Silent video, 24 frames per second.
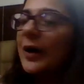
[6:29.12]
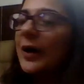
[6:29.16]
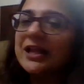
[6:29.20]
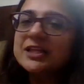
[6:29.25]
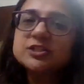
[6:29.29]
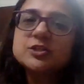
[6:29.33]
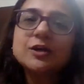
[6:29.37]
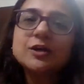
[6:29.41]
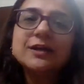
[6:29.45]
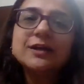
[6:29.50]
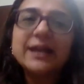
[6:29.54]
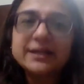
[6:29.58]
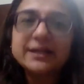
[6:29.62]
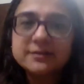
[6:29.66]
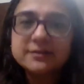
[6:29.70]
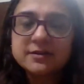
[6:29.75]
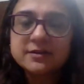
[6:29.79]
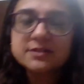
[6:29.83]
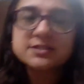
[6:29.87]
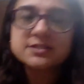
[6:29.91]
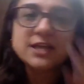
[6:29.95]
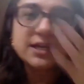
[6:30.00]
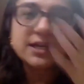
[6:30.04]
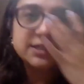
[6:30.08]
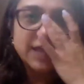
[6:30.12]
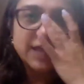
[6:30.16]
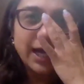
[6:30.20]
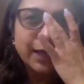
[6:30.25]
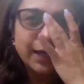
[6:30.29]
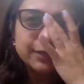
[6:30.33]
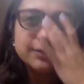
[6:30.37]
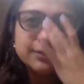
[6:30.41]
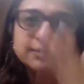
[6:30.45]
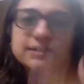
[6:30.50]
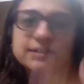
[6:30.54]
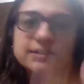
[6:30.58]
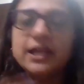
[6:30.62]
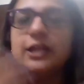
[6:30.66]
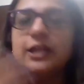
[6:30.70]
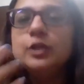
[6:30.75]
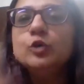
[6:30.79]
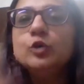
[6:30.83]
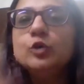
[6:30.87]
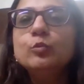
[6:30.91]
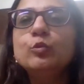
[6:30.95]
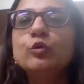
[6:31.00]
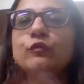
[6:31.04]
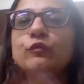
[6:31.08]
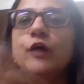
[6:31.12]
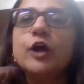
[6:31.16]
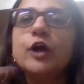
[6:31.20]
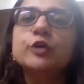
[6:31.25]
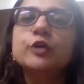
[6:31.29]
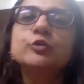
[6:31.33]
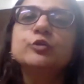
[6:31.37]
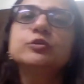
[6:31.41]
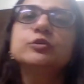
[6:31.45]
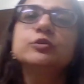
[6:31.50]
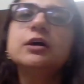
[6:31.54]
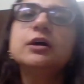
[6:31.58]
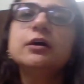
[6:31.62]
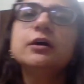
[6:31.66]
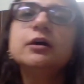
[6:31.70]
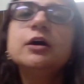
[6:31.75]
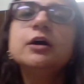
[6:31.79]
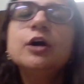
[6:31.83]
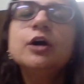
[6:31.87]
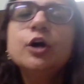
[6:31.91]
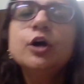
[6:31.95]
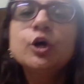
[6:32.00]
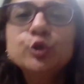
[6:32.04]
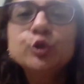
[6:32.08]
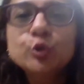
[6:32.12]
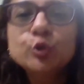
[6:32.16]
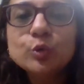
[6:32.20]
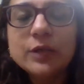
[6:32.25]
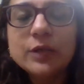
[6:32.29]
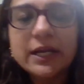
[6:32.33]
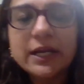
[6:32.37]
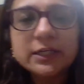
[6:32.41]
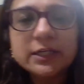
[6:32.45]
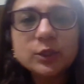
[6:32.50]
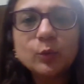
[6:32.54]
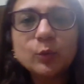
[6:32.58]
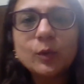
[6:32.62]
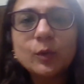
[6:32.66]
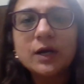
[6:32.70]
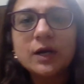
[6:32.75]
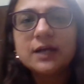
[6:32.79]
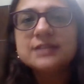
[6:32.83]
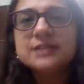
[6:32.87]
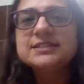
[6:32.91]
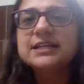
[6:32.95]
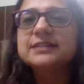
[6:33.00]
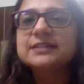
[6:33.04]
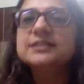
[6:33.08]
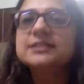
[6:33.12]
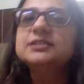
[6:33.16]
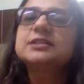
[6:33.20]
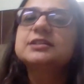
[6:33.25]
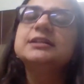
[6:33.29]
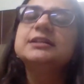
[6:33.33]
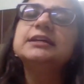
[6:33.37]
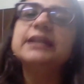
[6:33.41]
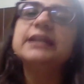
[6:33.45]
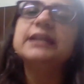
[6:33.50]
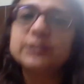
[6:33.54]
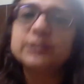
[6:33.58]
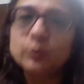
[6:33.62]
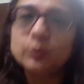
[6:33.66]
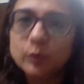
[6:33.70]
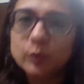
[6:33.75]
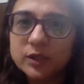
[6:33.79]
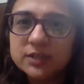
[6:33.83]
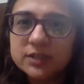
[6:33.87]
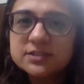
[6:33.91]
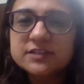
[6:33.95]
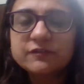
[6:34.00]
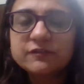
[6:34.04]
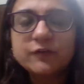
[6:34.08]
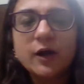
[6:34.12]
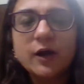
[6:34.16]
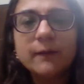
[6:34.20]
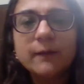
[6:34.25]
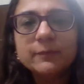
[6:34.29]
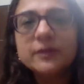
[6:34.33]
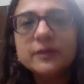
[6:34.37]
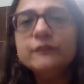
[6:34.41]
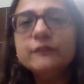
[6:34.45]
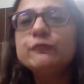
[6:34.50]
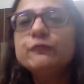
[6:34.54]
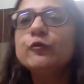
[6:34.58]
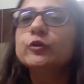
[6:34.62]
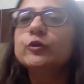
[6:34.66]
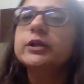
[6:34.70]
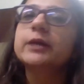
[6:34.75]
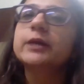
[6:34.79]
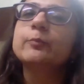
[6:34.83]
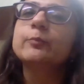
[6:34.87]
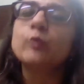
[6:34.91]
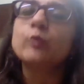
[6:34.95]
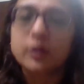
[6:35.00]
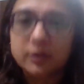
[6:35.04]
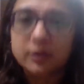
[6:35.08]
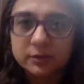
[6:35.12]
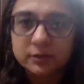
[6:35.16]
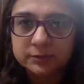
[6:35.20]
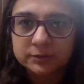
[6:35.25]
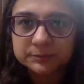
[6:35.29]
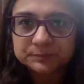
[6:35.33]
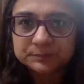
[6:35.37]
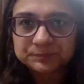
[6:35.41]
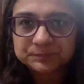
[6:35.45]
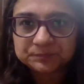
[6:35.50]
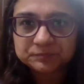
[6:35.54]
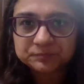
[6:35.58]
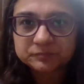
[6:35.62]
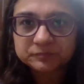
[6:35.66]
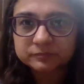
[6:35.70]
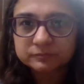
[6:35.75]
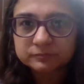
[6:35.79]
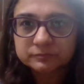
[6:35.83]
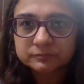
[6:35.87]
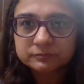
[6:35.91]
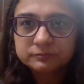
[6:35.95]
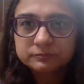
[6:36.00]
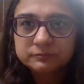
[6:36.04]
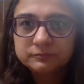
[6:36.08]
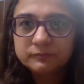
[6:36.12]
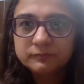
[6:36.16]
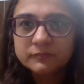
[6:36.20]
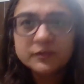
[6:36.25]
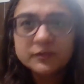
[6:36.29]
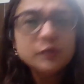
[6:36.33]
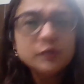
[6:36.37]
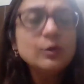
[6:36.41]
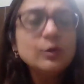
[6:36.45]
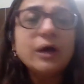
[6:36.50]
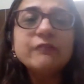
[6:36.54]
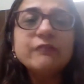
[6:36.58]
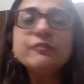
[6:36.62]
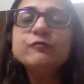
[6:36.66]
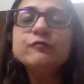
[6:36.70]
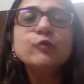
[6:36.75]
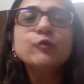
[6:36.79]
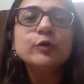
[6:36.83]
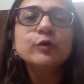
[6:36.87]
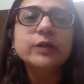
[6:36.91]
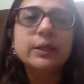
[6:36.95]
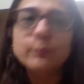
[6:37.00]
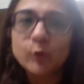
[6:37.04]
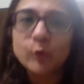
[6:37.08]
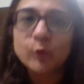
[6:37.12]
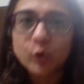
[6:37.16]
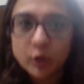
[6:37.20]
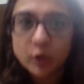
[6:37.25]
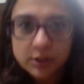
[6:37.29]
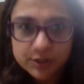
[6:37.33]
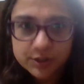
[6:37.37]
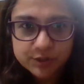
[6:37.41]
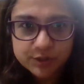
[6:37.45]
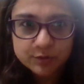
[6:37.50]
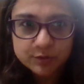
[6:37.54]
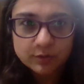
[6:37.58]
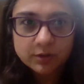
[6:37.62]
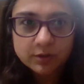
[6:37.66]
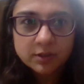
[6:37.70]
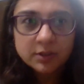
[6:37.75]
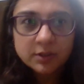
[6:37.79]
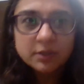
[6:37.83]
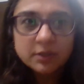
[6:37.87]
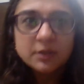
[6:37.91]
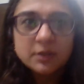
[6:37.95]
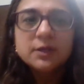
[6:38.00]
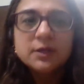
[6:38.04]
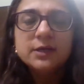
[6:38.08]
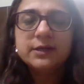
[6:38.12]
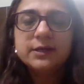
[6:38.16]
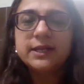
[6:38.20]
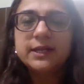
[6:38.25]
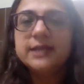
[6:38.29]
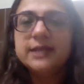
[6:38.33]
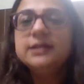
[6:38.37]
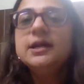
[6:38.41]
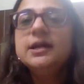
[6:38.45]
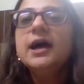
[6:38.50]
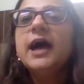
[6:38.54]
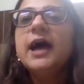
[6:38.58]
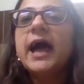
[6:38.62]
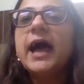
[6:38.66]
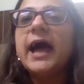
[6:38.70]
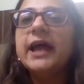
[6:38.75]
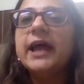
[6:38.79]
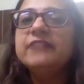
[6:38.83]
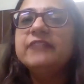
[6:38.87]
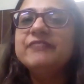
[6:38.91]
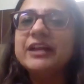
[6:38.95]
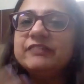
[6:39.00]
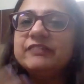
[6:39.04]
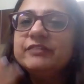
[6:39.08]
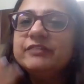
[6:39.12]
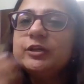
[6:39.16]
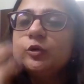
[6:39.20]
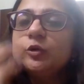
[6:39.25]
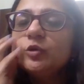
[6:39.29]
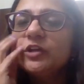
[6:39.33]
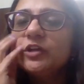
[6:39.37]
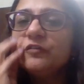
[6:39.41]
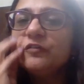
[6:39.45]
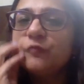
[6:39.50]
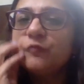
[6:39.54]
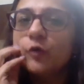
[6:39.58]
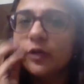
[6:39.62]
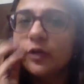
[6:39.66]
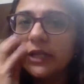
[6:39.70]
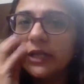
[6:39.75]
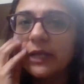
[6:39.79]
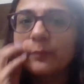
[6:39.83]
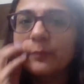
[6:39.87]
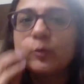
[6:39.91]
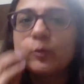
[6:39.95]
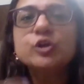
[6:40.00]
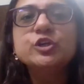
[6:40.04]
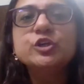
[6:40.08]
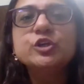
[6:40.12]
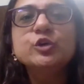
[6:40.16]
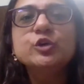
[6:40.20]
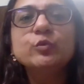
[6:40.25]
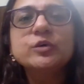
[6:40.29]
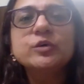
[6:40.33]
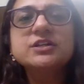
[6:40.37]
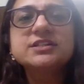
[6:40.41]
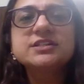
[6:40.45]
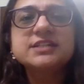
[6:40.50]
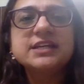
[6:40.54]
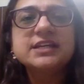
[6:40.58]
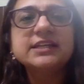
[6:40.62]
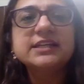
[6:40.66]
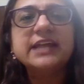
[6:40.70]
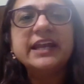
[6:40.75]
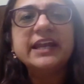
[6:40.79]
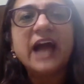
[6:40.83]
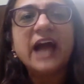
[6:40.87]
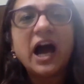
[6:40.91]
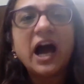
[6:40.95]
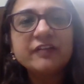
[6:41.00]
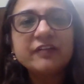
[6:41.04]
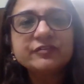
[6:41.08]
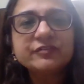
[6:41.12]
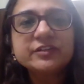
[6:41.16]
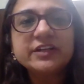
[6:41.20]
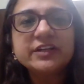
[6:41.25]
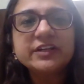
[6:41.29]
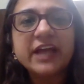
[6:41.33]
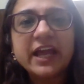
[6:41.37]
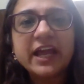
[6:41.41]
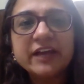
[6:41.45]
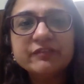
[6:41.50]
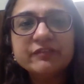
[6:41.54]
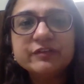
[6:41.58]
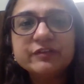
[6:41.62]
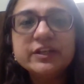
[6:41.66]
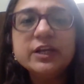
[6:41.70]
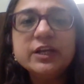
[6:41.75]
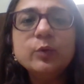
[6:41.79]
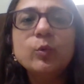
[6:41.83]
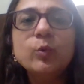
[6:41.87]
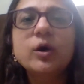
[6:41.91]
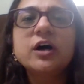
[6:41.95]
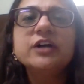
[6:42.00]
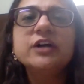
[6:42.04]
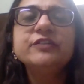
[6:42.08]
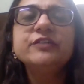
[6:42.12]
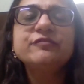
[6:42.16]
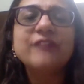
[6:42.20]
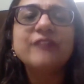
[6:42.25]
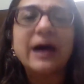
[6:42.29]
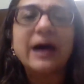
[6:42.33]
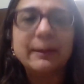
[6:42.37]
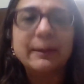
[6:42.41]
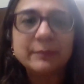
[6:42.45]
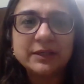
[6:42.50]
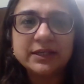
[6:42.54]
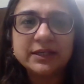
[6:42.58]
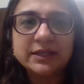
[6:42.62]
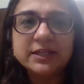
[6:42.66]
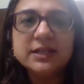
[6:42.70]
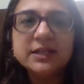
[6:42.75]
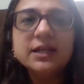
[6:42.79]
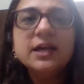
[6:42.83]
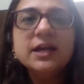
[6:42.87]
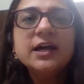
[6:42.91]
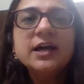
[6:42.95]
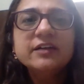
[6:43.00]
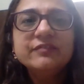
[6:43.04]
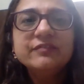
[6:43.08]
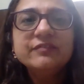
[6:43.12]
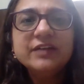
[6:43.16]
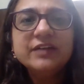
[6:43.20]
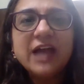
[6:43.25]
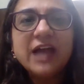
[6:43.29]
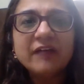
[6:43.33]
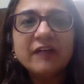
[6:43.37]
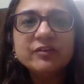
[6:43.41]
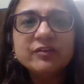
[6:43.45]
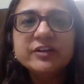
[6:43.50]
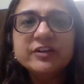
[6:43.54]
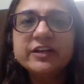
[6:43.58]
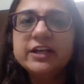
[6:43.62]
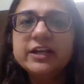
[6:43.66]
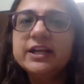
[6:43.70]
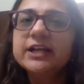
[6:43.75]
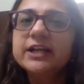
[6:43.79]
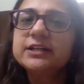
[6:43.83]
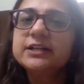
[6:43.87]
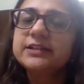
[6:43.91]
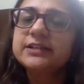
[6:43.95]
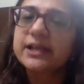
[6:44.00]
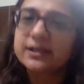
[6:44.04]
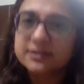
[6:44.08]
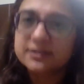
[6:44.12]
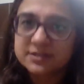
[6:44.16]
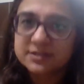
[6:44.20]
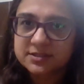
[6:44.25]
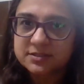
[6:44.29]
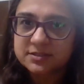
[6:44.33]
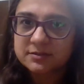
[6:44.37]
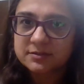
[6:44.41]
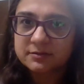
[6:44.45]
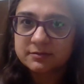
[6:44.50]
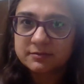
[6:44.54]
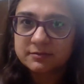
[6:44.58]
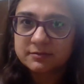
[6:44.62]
once your letters are done, then you move on to the 2-letter words and the 3-letter words from the phonic book. You have a phonic book also, right? And when we do the phonic book, you would see that after every word family, we have a reading text.